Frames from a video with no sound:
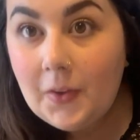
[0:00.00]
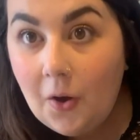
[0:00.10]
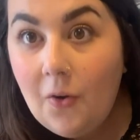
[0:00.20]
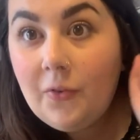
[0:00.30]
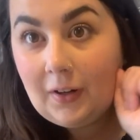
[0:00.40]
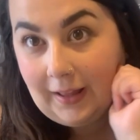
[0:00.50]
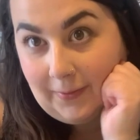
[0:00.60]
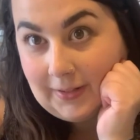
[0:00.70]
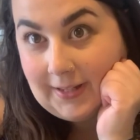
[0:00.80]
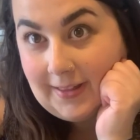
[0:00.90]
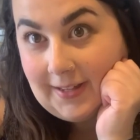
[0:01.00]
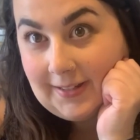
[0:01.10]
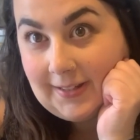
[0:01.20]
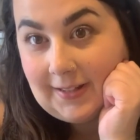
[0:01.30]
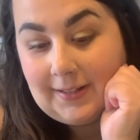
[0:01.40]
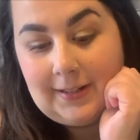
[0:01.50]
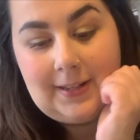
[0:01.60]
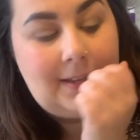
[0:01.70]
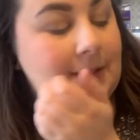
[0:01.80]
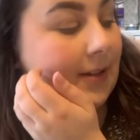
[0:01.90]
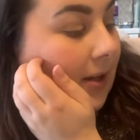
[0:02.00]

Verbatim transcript: Overall, I would say this is a success.